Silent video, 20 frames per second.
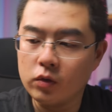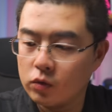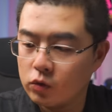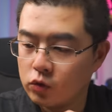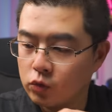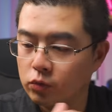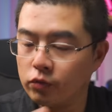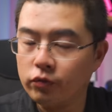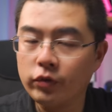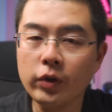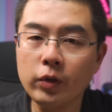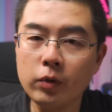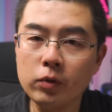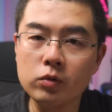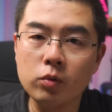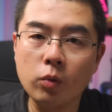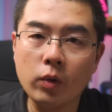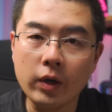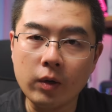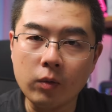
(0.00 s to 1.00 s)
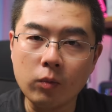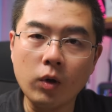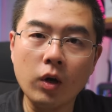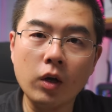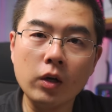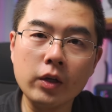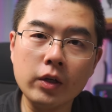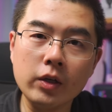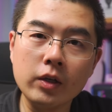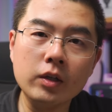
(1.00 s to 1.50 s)
shoot videos by
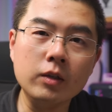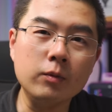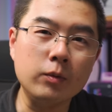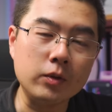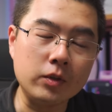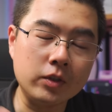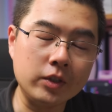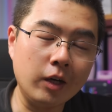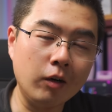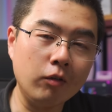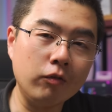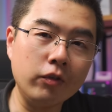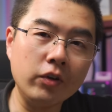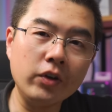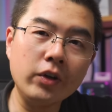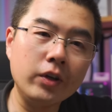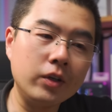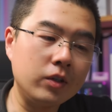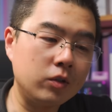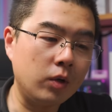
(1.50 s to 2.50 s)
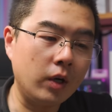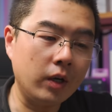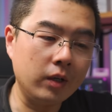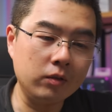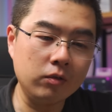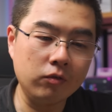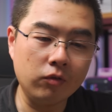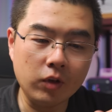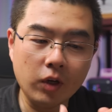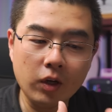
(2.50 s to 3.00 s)
running with selfie,
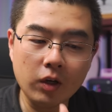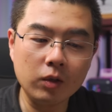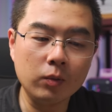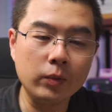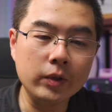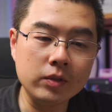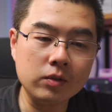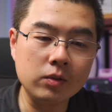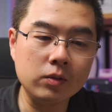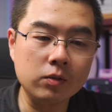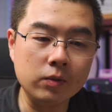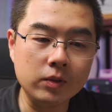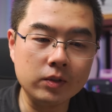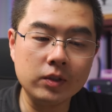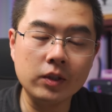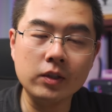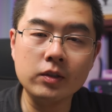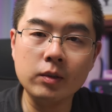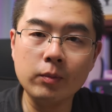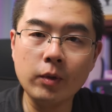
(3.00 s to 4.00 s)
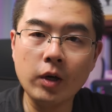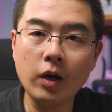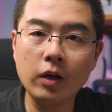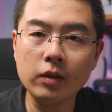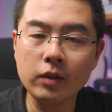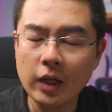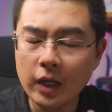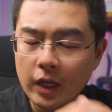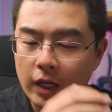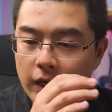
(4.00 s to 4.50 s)
trying to vlog with the 360
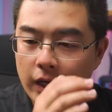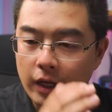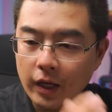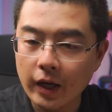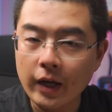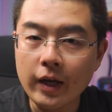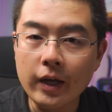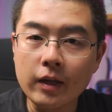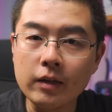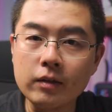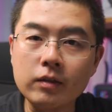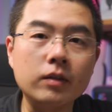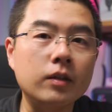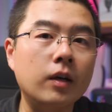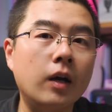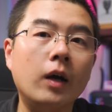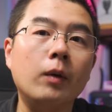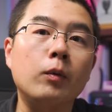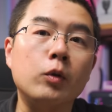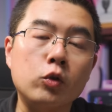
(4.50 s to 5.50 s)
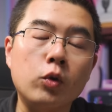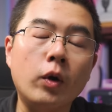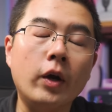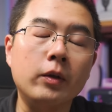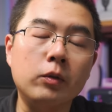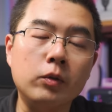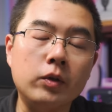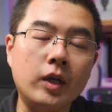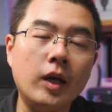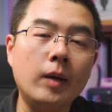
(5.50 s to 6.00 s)
mod, and I will
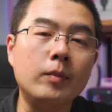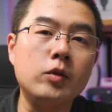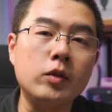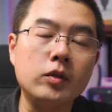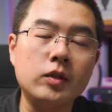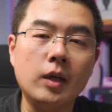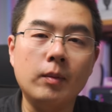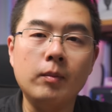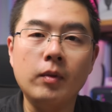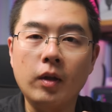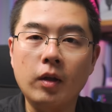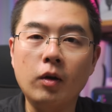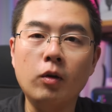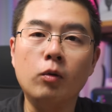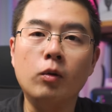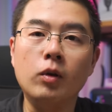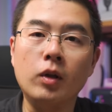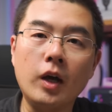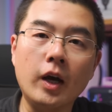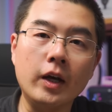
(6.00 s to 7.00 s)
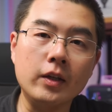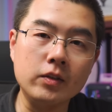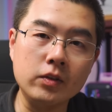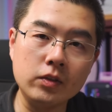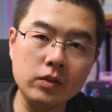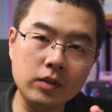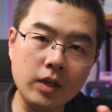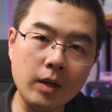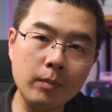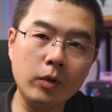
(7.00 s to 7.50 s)
try to capture some low light
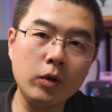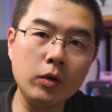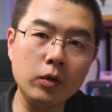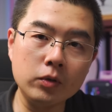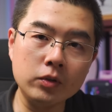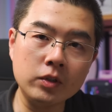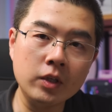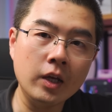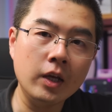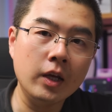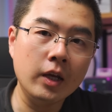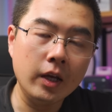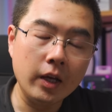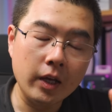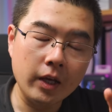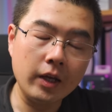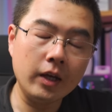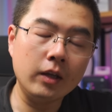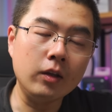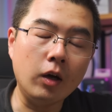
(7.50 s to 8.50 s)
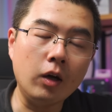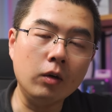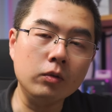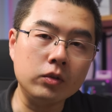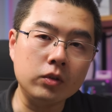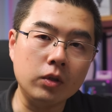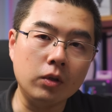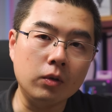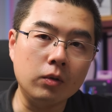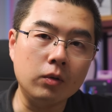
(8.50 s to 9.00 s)
samples, and
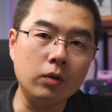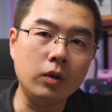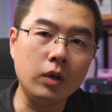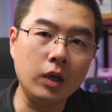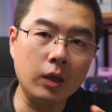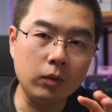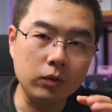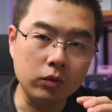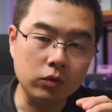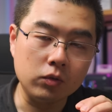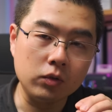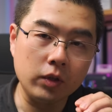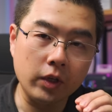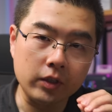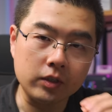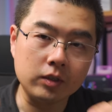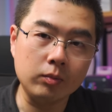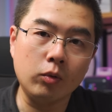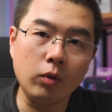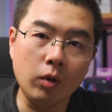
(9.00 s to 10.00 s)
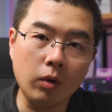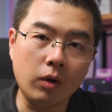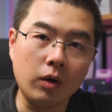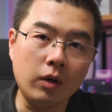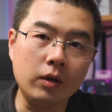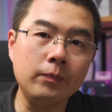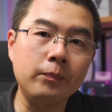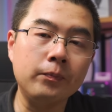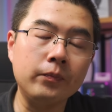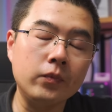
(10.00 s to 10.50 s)
also I want to
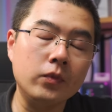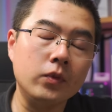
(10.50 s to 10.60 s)
explore